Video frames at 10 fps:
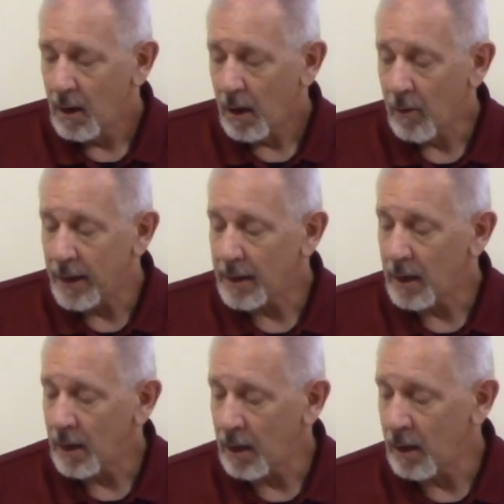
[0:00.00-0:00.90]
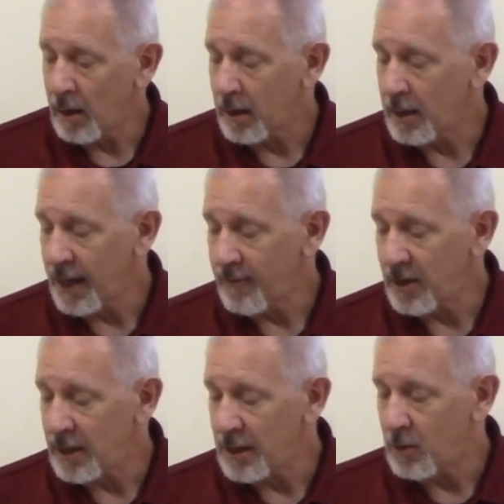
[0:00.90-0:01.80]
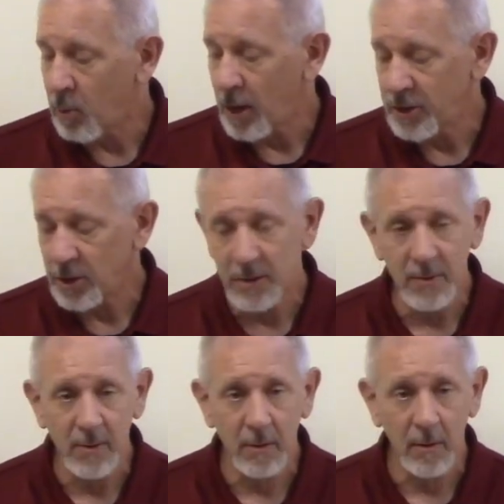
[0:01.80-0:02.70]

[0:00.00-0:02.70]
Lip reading: All right. You have any questions